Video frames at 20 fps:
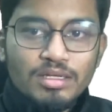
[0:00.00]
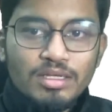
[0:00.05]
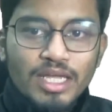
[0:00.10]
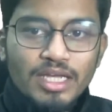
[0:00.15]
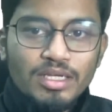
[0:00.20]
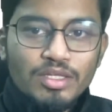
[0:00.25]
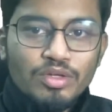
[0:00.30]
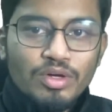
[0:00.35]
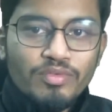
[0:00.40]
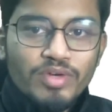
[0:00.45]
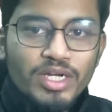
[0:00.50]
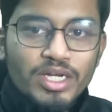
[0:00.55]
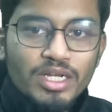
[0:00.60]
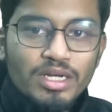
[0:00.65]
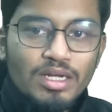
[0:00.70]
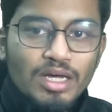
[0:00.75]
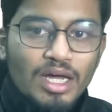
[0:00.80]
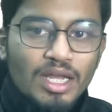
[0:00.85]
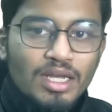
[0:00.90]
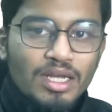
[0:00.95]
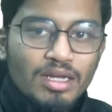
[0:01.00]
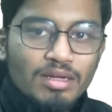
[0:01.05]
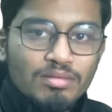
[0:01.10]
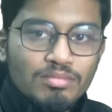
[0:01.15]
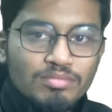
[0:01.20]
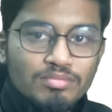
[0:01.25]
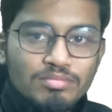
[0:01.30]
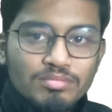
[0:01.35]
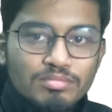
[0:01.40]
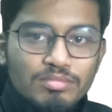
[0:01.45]
like you have written
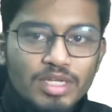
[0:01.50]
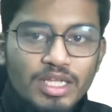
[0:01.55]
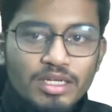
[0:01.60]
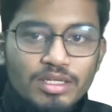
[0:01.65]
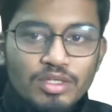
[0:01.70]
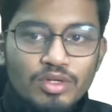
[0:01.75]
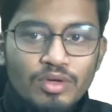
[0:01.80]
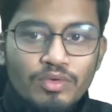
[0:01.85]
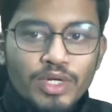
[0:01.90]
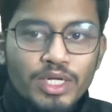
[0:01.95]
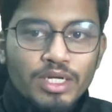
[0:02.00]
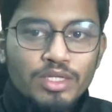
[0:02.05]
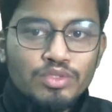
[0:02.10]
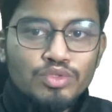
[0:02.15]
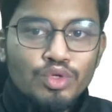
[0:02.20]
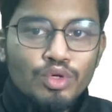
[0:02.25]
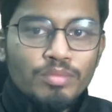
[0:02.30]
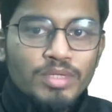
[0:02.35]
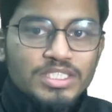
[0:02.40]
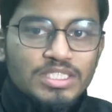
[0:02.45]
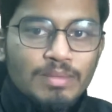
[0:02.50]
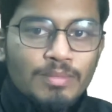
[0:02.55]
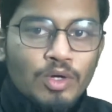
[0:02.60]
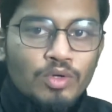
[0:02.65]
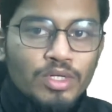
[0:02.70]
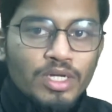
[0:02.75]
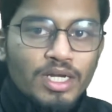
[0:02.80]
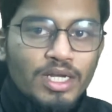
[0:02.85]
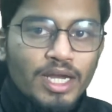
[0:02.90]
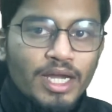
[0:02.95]
so much
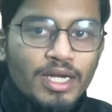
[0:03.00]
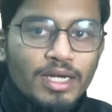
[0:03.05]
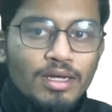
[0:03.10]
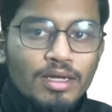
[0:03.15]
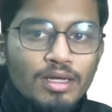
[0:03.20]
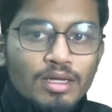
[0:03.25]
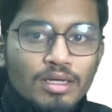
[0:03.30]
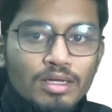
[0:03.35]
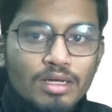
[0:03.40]
about it, right?